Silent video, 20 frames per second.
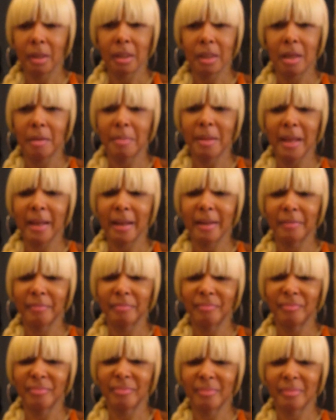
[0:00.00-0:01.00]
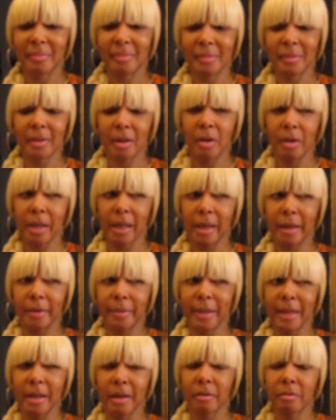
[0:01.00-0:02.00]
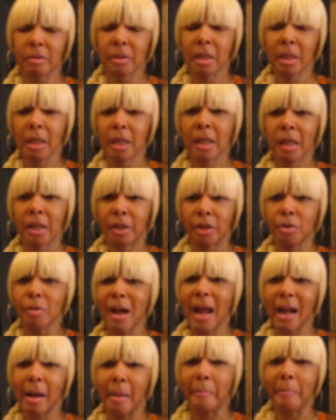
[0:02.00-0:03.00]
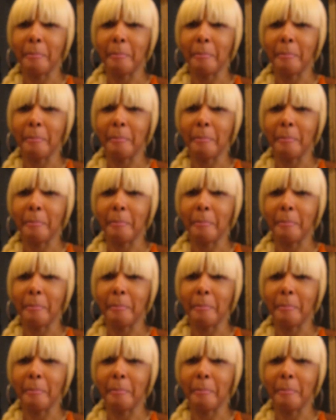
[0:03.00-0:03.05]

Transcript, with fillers: So I'm like, okay, here we go. You got a